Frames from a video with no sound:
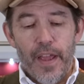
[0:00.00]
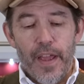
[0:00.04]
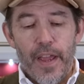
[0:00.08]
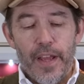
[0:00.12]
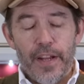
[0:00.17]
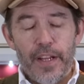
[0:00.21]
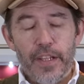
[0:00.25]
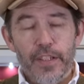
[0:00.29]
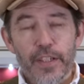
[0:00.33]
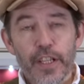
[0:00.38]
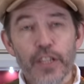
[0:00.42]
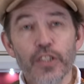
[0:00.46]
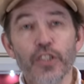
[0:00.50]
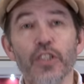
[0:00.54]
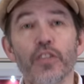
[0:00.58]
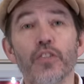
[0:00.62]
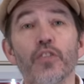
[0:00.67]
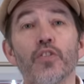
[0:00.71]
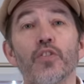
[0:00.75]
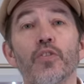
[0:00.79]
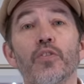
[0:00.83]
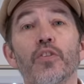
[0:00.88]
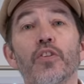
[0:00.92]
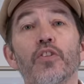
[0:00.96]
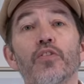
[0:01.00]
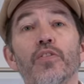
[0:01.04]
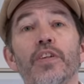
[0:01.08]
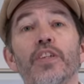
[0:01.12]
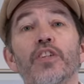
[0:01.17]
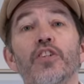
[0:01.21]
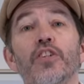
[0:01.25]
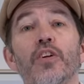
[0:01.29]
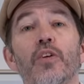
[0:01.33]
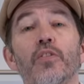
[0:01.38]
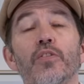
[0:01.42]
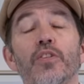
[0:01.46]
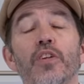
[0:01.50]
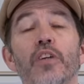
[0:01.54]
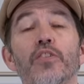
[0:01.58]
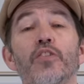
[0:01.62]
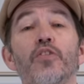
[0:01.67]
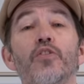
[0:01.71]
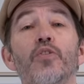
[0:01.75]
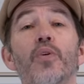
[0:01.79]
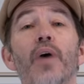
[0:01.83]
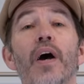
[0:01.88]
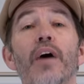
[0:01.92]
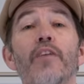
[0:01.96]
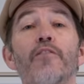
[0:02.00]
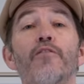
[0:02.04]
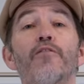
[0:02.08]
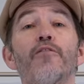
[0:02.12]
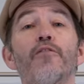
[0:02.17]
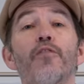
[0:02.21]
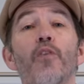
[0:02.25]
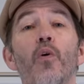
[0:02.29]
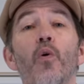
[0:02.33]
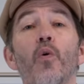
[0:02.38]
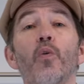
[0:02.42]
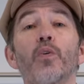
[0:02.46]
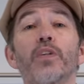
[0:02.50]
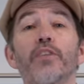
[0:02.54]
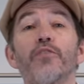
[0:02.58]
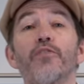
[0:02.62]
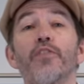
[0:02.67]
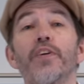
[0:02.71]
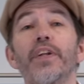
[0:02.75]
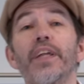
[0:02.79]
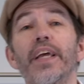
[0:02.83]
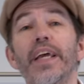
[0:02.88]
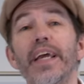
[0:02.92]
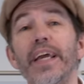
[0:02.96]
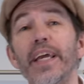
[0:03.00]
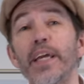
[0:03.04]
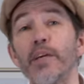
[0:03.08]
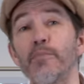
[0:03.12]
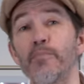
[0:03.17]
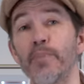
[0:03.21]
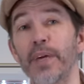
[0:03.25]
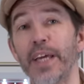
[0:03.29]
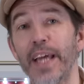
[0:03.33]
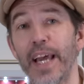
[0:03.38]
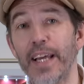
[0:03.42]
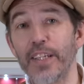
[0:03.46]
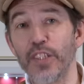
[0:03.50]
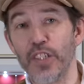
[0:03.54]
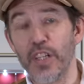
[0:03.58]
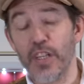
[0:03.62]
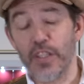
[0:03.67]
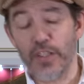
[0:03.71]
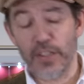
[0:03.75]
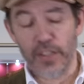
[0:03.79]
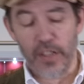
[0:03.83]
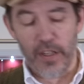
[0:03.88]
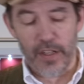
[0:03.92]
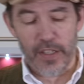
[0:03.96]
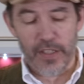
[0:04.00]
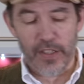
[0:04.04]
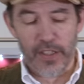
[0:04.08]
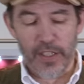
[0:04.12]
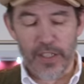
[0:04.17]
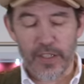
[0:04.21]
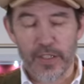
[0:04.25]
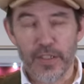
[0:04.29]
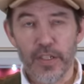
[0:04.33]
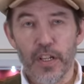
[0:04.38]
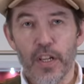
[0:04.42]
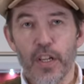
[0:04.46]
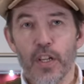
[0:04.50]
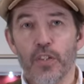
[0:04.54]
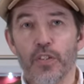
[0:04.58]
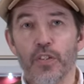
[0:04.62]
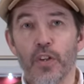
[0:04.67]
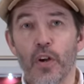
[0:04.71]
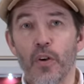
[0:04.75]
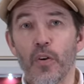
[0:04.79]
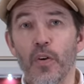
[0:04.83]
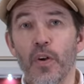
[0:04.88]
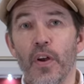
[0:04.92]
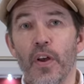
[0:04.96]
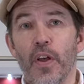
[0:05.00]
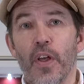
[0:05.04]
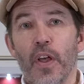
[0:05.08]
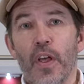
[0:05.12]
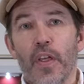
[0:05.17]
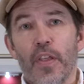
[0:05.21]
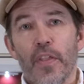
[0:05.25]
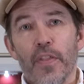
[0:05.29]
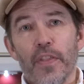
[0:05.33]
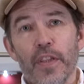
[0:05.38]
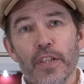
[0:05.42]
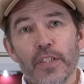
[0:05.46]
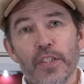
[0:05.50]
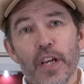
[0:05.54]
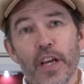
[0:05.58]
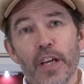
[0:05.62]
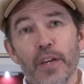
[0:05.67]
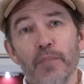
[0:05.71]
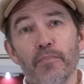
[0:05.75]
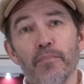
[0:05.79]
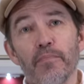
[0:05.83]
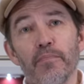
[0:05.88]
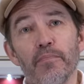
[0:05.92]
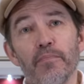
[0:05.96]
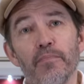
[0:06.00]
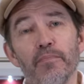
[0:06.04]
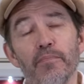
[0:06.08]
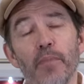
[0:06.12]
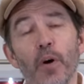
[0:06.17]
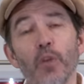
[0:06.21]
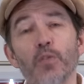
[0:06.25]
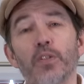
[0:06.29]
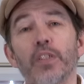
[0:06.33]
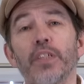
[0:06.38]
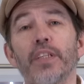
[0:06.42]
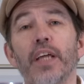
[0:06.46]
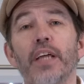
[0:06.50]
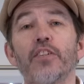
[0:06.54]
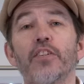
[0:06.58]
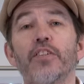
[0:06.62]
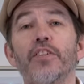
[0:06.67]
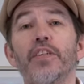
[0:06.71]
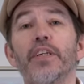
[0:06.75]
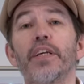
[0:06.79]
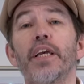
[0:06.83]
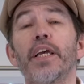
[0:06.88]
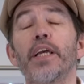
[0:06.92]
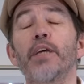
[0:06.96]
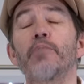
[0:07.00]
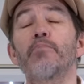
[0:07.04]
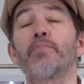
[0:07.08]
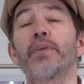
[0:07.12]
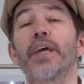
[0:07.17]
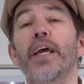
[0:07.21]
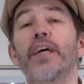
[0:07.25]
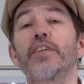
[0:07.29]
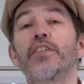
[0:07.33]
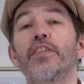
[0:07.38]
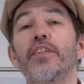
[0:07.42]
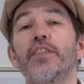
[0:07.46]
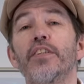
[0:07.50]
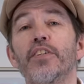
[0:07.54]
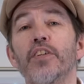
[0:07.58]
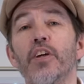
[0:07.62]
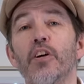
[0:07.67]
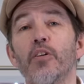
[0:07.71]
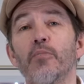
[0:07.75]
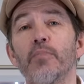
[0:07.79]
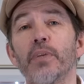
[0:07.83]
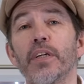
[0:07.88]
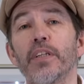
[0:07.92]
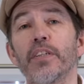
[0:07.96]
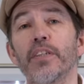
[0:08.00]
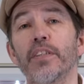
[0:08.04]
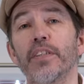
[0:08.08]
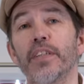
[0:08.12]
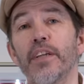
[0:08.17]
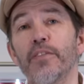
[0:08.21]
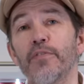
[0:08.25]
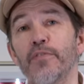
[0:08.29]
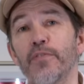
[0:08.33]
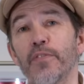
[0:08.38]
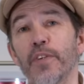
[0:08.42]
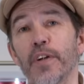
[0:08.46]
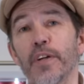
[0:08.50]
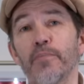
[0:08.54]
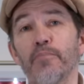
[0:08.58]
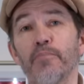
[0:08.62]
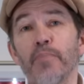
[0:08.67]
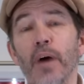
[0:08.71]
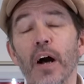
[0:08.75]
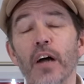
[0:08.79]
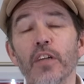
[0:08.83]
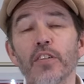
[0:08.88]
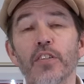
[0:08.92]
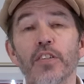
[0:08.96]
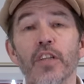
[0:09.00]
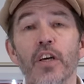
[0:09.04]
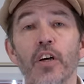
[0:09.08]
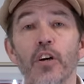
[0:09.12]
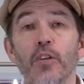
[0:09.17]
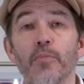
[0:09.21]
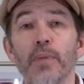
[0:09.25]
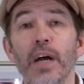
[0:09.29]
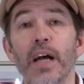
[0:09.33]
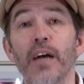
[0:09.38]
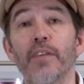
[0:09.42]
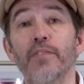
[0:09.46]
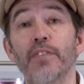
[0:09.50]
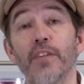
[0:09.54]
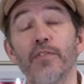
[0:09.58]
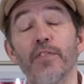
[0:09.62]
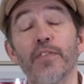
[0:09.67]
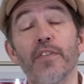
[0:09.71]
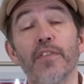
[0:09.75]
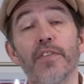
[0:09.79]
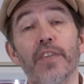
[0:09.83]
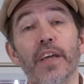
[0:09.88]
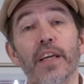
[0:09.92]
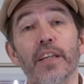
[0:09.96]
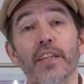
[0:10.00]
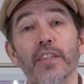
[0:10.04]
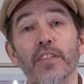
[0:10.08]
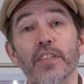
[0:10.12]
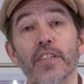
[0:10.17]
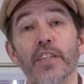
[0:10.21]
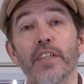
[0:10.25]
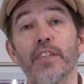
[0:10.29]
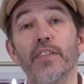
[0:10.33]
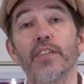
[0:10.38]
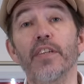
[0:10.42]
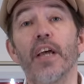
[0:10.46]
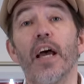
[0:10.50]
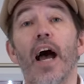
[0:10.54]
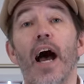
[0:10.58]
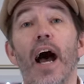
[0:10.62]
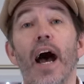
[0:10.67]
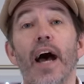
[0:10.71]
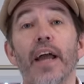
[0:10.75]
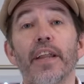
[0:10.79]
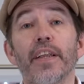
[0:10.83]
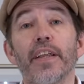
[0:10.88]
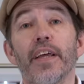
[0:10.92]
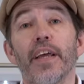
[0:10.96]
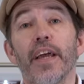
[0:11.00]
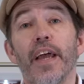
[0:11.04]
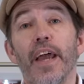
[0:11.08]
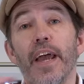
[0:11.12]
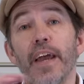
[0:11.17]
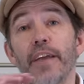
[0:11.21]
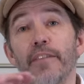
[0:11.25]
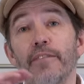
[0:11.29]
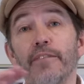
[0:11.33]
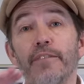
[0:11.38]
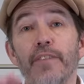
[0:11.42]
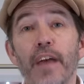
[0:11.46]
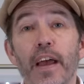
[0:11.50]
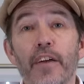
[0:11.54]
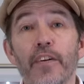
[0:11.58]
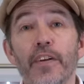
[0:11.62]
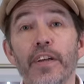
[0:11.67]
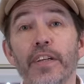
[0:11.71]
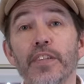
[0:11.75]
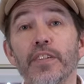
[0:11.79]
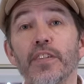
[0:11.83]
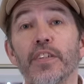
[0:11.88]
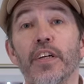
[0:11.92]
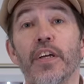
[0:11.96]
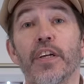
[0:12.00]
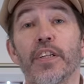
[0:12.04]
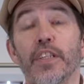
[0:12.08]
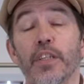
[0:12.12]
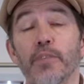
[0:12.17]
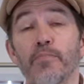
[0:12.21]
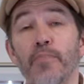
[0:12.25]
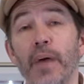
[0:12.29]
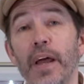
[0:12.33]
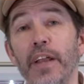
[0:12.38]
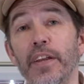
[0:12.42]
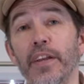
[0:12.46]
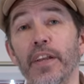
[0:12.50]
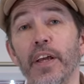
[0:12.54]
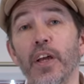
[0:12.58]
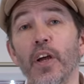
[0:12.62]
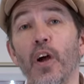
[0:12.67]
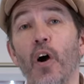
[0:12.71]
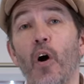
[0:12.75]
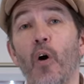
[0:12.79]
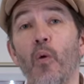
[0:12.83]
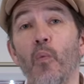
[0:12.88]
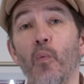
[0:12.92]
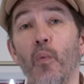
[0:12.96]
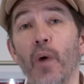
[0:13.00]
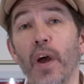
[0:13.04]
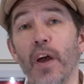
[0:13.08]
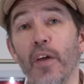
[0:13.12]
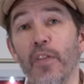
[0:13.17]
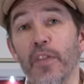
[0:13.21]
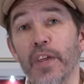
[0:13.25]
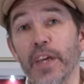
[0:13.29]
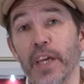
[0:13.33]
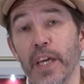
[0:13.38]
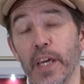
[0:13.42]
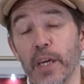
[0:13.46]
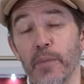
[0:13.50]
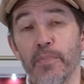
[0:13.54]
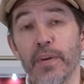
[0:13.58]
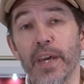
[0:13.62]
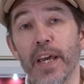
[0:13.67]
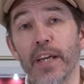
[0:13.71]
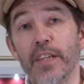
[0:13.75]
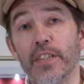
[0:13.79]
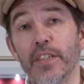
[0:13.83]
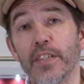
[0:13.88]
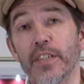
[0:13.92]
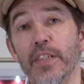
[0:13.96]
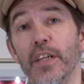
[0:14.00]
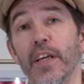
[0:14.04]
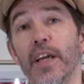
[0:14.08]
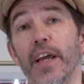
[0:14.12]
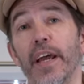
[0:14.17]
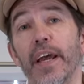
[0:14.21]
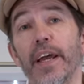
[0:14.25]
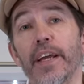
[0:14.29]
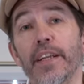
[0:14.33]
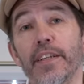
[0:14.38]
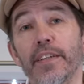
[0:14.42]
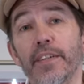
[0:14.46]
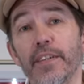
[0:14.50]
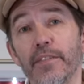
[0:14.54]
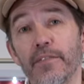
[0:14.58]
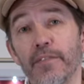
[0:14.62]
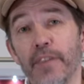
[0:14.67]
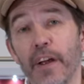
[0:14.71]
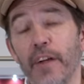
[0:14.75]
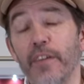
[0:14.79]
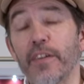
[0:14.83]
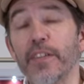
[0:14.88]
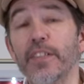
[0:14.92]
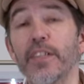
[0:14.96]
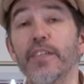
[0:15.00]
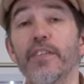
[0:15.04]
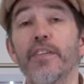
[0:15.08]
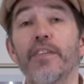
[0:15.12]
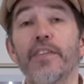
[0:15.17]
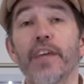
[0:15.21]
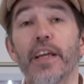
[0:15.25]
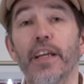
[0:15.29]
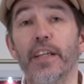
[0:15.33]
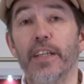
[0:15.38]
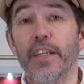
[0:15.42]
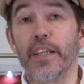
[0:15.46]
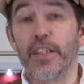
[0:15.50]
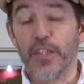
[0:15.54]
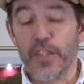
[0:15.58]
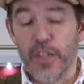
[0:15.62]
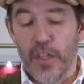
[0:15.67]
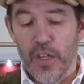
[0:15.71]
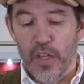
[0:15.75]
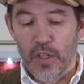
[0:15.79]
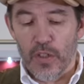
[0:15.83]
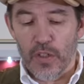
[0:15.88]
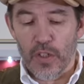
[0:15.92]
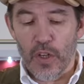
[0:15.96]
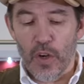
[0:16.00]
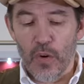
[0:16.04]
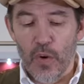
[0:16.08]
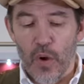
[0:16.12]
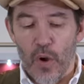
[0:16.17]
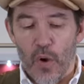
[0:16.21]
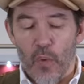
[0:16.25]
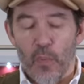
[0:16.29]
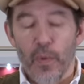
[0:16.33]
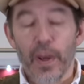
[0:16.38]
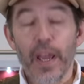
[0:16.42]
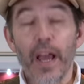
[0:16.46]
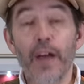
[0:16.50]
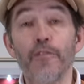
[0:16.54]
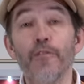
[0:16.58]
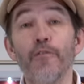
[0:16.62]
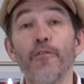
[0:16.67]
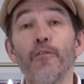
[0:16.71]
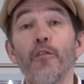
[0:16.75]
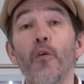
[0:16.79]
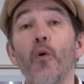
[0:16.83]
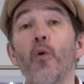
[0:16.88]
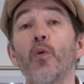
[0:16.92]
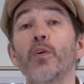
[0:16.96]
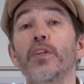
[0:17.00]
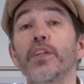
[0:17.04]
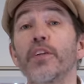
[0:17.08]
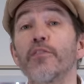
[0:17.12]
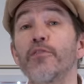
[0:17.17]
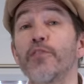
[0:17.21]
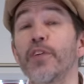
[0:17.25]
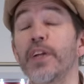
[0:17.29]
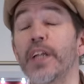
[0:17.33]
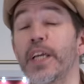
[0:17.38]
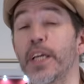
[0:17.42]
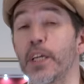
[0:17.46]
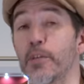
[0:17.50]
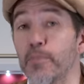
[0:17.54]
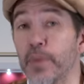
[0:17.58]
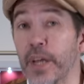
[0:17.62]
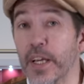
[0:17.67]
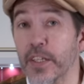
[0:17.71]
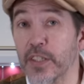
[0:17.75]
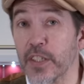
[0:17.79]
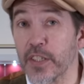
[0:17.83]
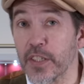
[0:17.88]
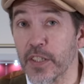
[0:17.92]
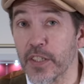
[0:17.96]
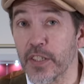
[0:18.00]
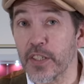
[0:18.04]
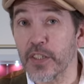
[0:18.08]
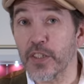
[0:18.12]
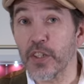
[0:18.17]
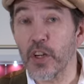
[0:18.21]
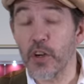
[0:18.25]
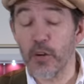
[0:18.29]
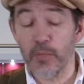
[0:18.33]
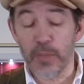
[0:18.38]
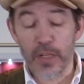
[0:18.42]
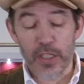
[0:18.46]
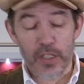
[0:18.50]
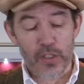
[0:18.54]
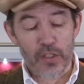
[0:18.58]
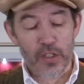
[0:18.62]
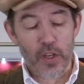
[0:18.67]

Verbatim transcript: In addition to the three shell sizes, you have four different E P S sizes. So it's a multi-density E P S in this helmet. Different parts of the helmet have different thicknesses, and it varies depending on where the E P S, it varies in thickness. So we have four different E P Ss in this helmet.